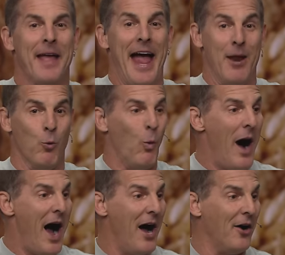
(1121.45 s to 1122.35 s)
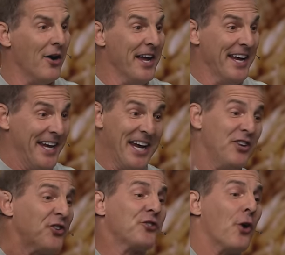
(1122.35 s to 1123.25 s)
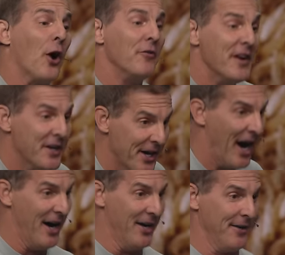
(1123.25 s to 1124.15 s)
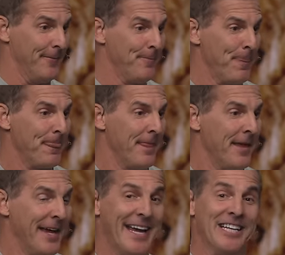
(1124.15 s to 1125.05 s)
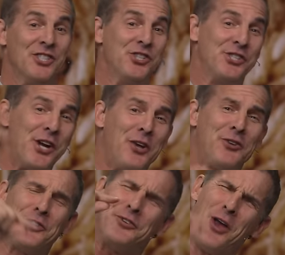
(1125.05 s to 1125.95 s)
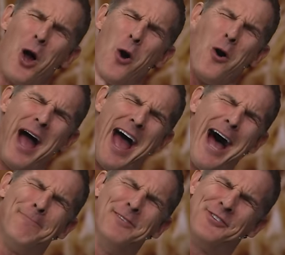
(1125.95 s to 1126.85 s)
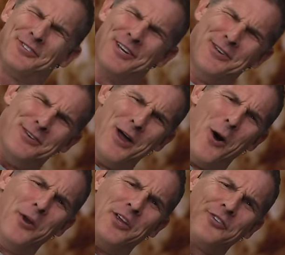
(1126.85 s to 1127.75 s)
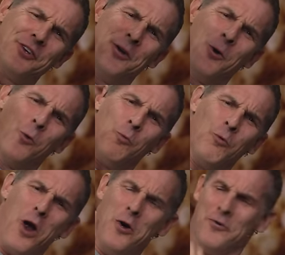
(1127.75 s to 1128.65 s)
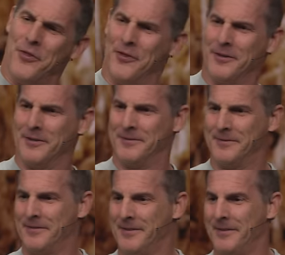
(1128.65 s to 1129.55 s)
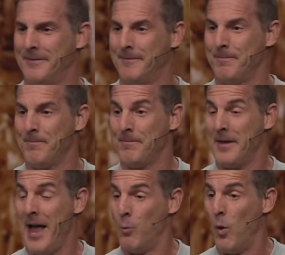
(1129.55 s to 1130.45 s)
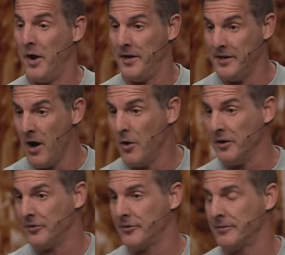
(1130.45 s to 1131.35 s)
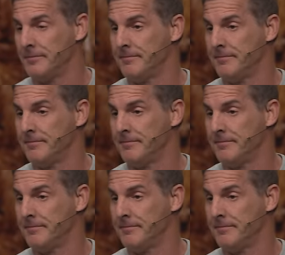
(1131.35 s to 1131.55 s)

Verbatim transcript: And while he's serving God, he just so happens to notice Ruth. And what did he notice?